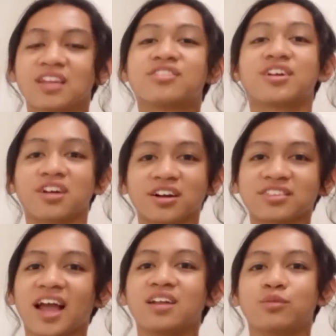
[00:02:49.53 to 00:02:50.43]
there are
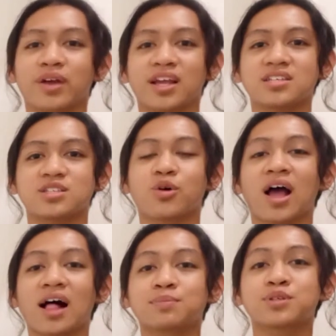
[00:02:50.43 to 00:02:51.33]
10 ways to
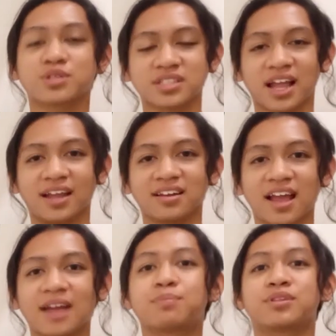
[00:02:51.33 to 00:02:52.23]
help sustain
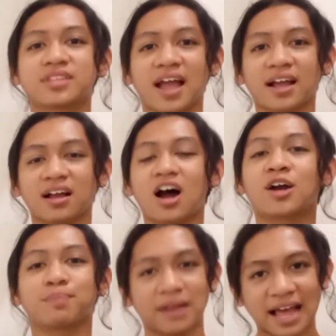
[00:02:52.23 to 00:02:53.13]
and protect
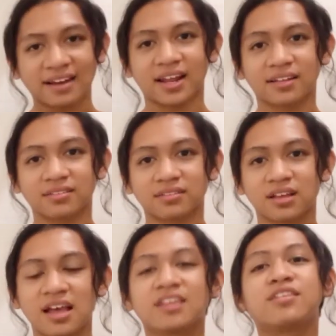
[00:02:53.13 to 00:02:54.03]
our planet.
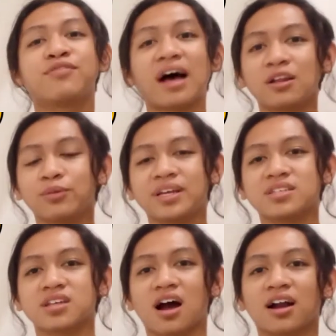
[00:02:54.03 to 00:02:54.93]
The
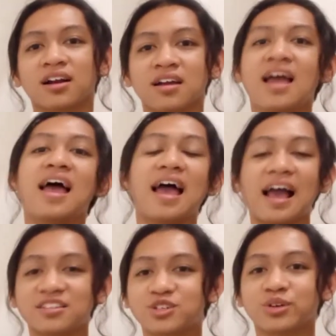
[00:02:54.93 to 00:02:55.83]
followings are
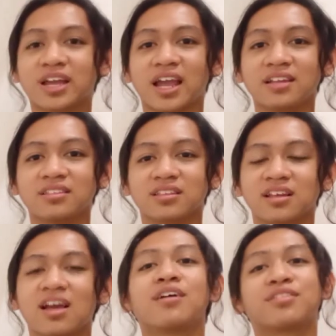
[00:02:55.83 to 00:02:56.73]
educate,
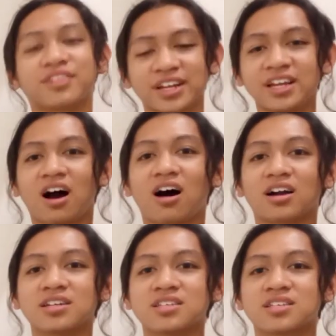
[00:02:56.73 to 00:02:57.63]
3
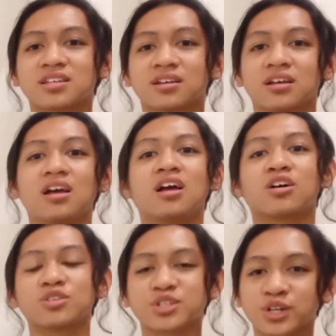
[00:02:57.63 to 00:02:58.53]
R's,
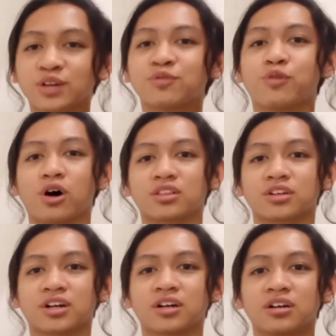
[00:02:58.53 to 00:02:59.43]
conserve
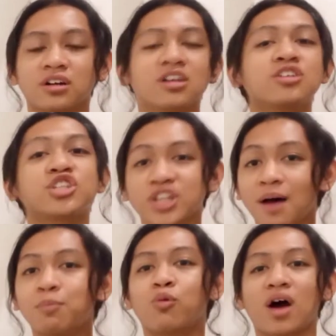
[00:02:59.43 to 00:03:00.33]
water,
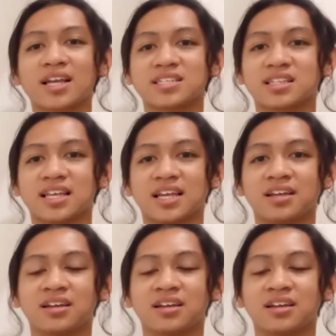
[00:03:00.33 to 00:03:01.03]
shop wisely,